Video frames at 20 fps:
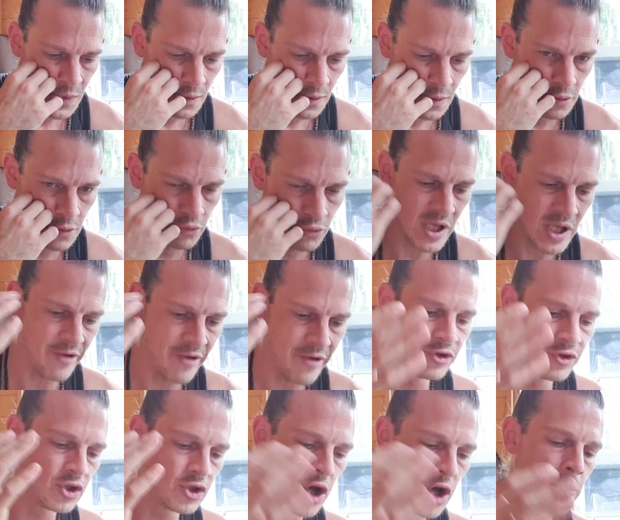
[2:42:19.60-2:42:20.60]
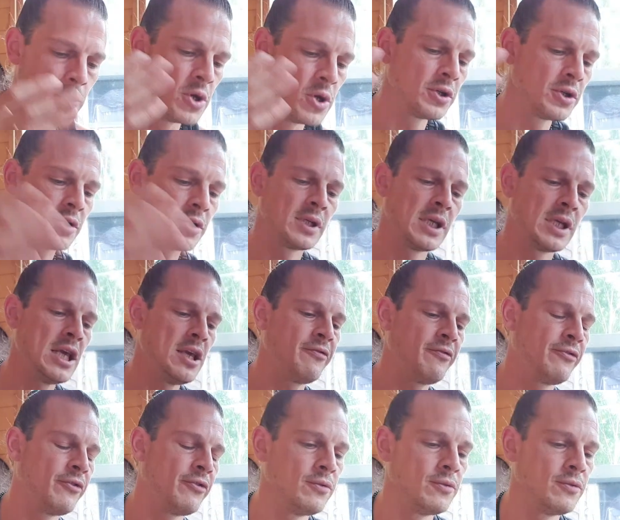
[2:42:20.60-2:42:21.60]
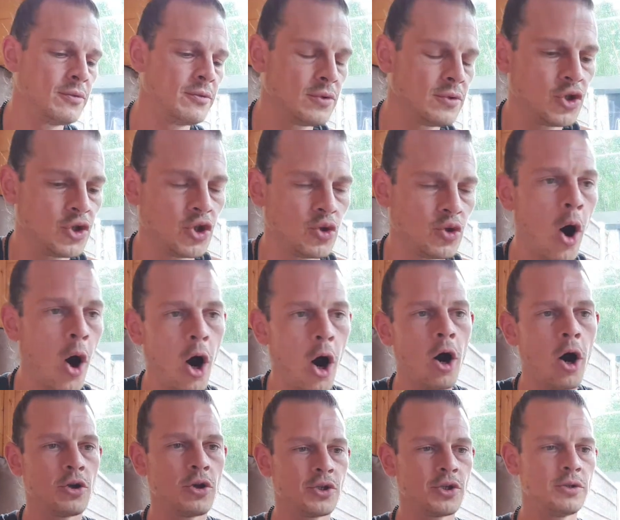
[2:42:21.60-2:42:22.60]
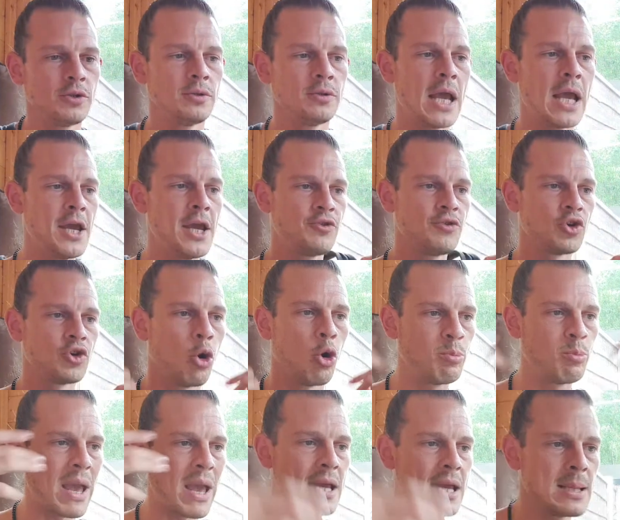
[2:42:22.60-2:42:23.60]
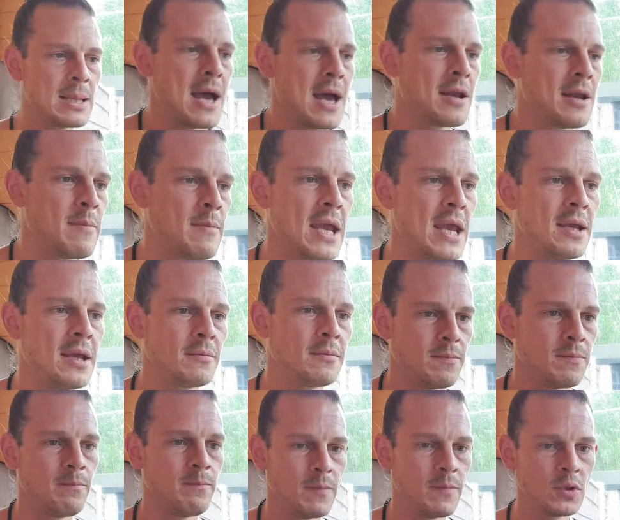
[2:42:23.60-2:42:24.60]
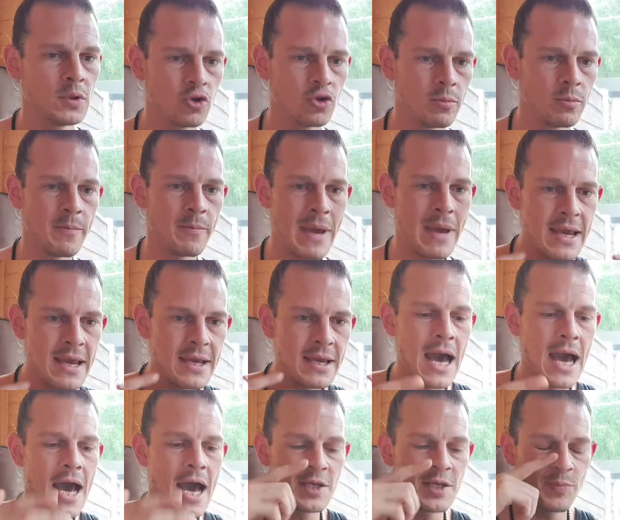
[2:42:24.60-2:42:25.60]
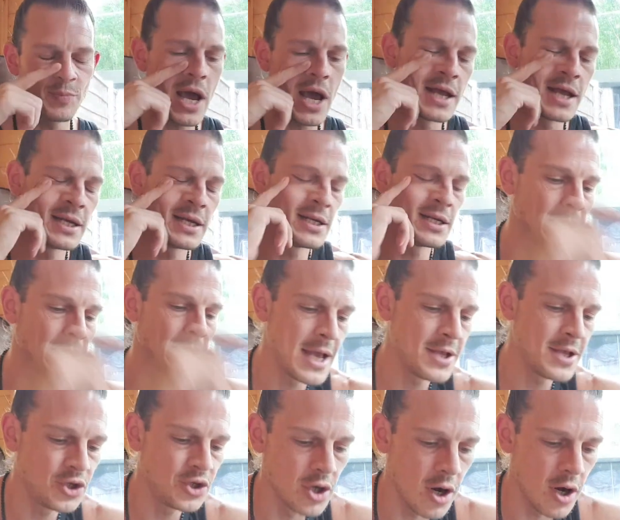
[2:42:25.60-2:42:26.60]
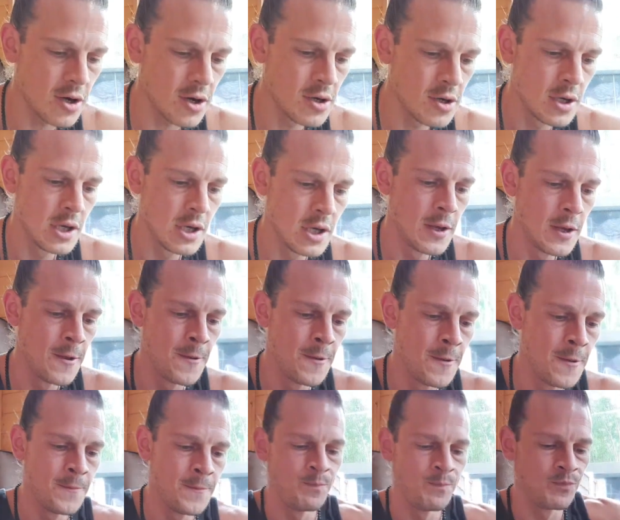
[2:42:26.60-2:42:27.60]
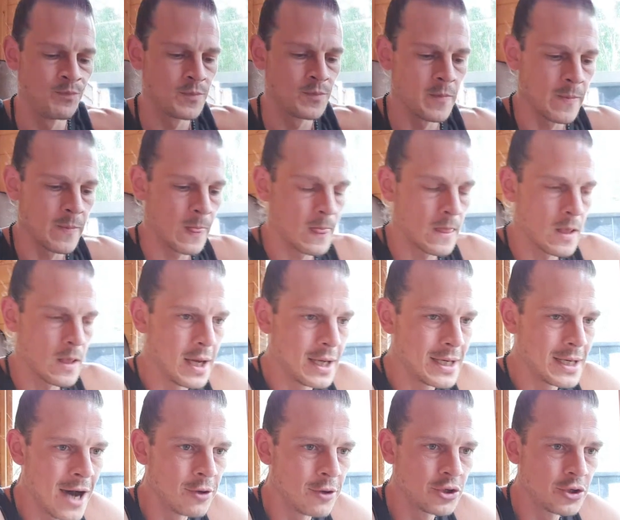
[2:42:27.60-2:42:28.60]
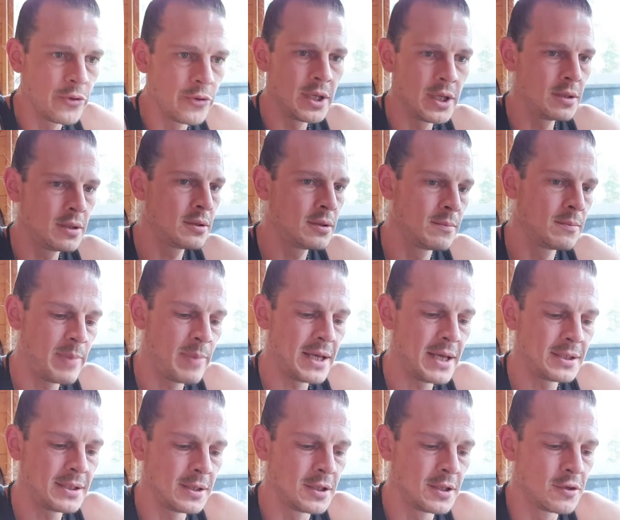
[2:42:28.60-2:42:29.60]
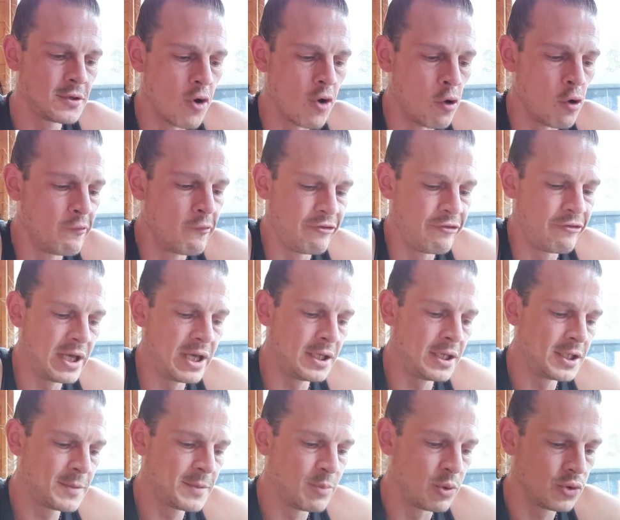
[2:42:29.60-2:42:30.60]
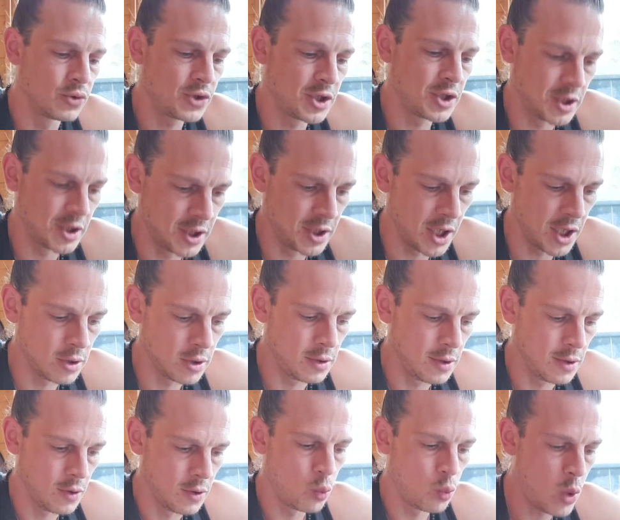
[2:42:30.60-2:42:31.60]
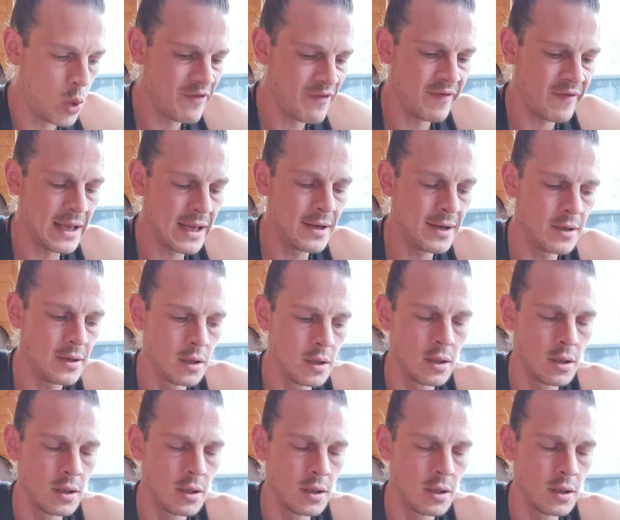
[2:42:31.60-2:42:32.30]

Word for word: So Stephen Thomas, Evan Schwartz, and Adrian Hope-Bailie, the main some of the main guys behind Interledger are now doing basically the wrong things, but still within